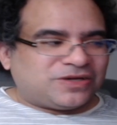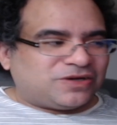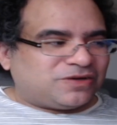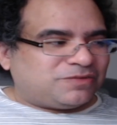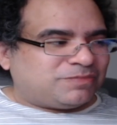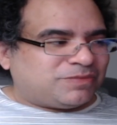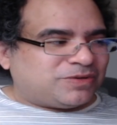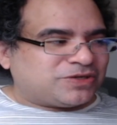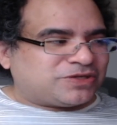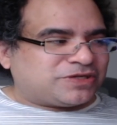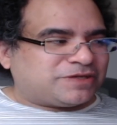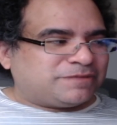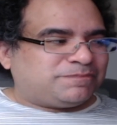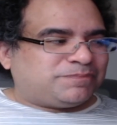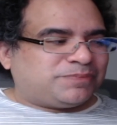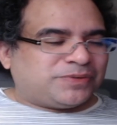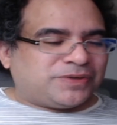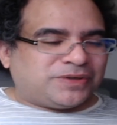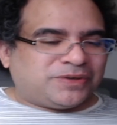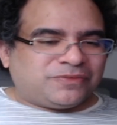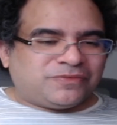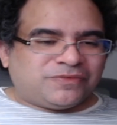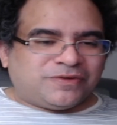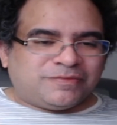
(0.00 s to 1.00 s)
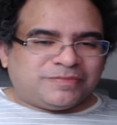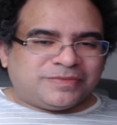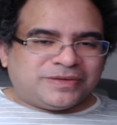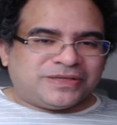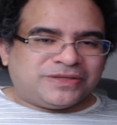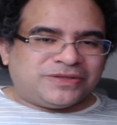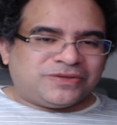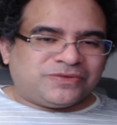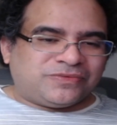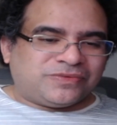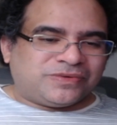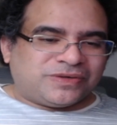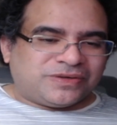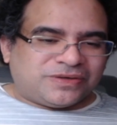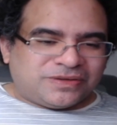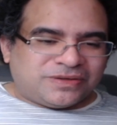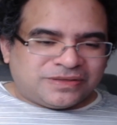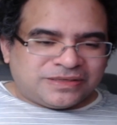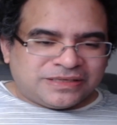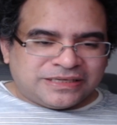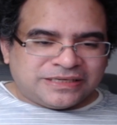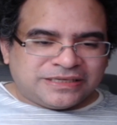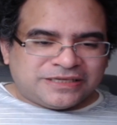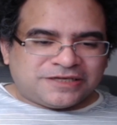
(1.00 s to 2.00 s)
Most important woman in the world
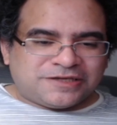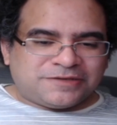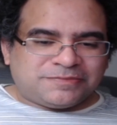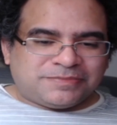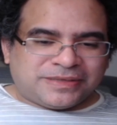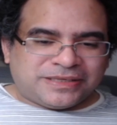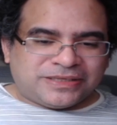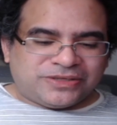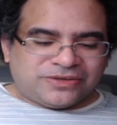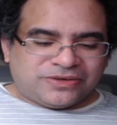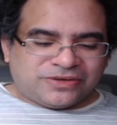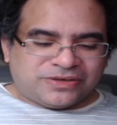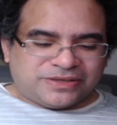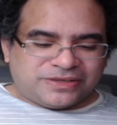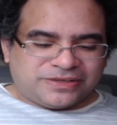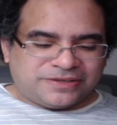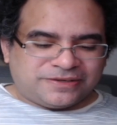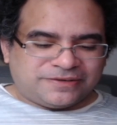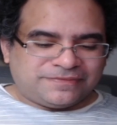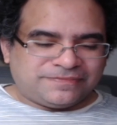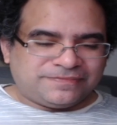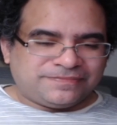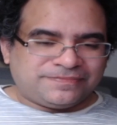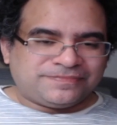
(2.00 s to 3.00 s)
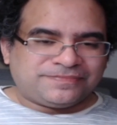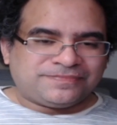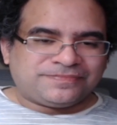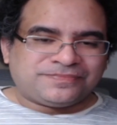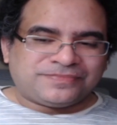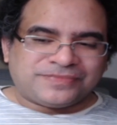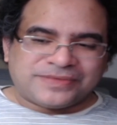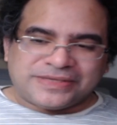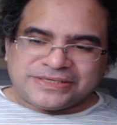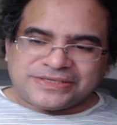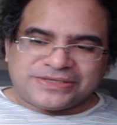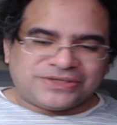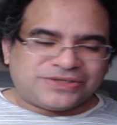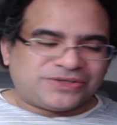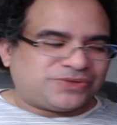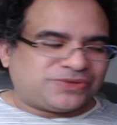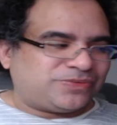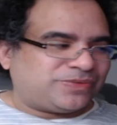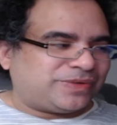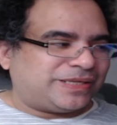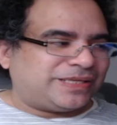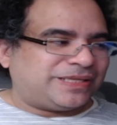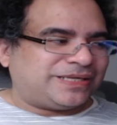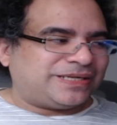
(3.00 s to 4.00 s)
is my daughter. That's just the
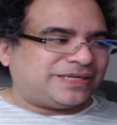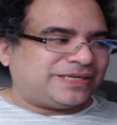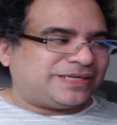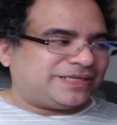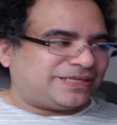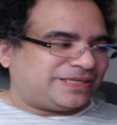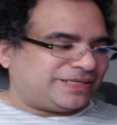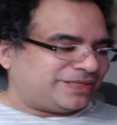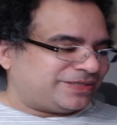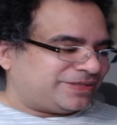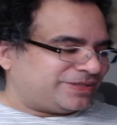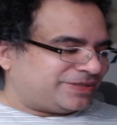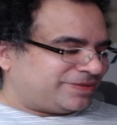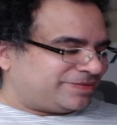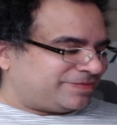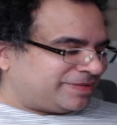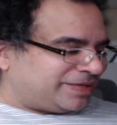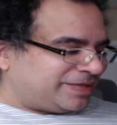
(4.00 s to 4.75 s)
way that it is.